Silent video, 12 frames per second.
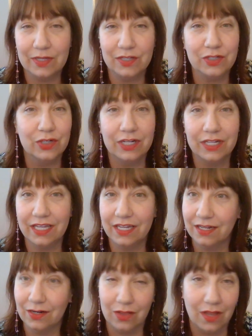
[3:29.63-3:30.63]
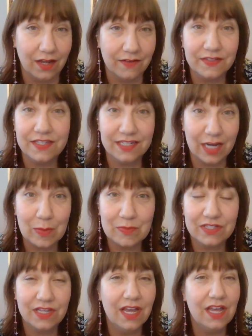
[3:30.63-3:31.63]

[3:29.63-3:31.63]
because you're going to get in a lot of steps